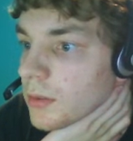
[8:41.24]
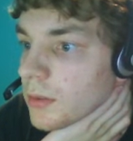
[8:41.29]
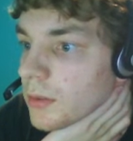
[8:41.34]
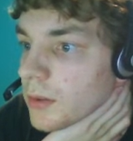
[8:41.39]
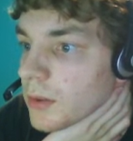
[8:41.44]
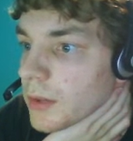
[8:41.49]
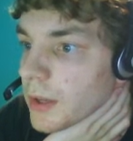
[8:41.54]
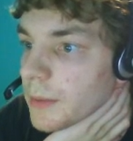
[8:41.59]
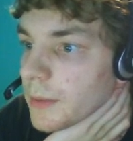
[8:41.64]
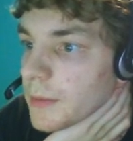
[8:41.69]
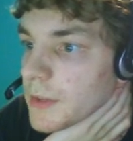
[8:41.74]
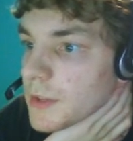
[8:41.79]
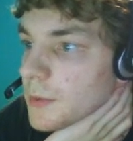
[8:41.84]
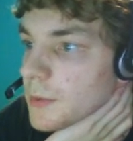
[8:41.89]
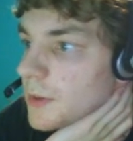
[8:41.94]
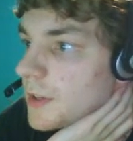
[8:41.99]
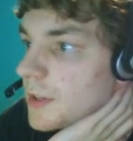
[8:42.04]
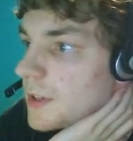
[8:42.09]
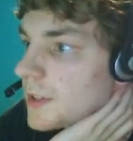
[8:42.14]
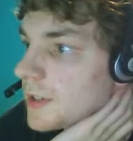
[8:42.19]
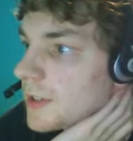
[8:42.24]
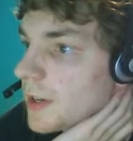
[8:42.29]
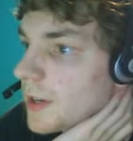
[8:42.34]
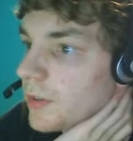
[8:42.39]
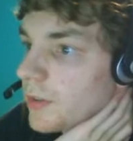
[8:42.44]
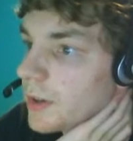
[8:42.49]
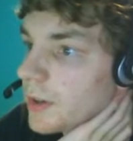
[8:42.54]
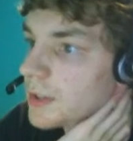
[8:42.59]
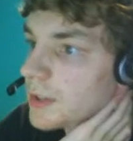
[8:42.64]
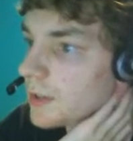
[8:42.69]
Yep, this one doesn't
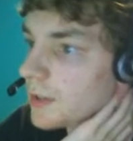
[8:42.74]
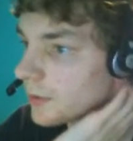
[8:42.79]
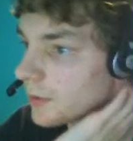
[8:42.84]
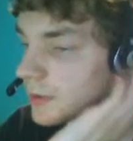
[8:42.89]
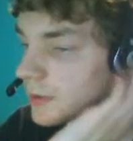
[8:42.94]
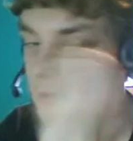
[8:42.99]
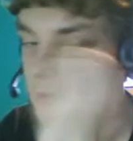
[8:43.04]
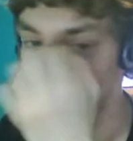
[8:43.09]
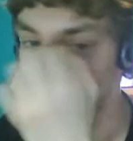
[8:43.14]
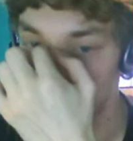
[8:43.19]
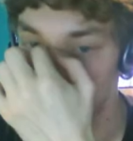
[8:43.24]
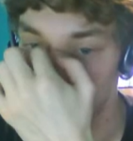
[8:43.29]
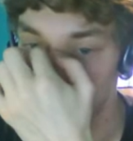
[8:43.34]
have any differences.